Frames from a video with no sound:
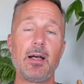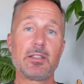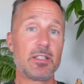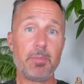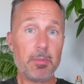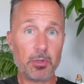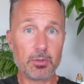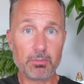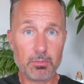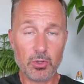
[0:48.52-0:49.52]
Some
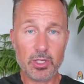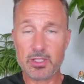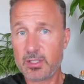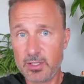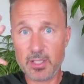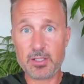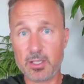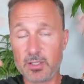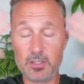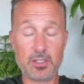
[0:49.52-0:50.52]
people look at
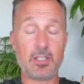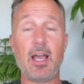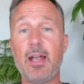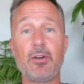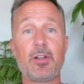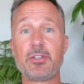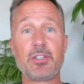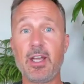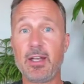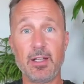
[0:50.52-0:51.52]
statistics and just say, I don't
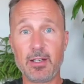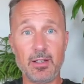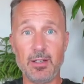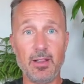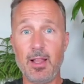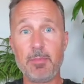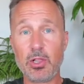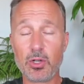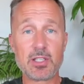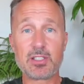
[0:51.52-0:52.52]
understand it, let me
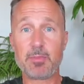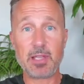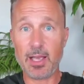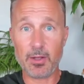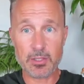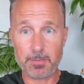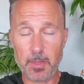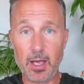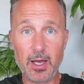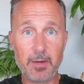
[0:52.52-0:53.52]
look at something
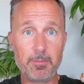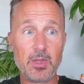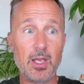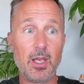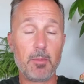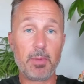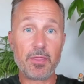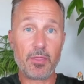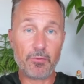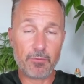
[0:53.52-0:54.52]
else.
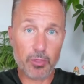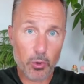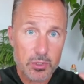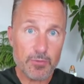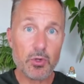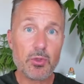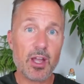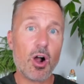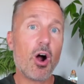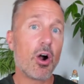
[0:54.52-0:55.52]
But for those of you
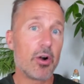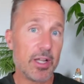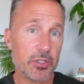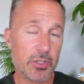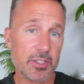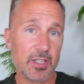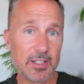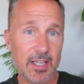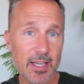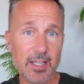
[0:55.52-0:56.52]
that are interested
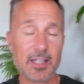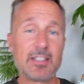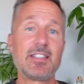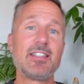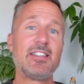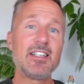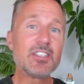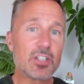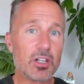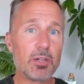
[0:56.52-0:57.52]
in taking a
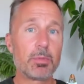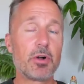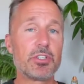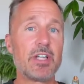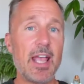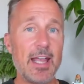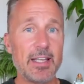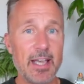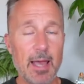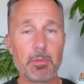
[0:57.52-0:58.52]
statistical approach to
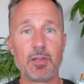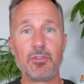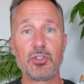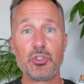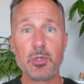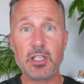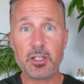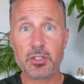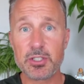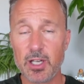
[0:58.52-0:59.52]
handicapping, if you're doing
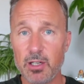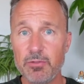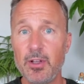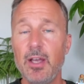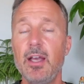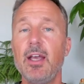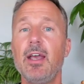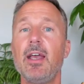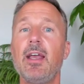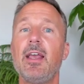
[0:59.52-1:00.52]
it yourself,
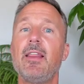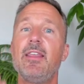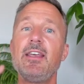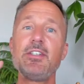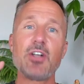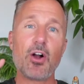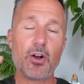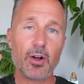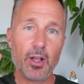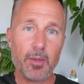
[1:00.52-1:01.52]
these
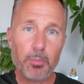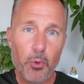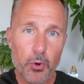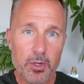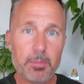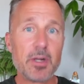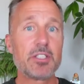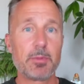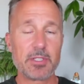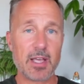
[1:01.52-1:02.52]
are important
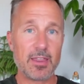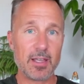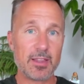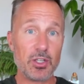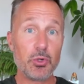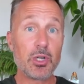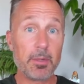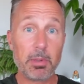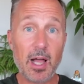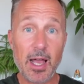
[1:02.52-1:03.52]
principles, I think, that you can
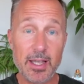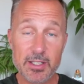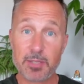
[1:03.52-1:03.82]
apply in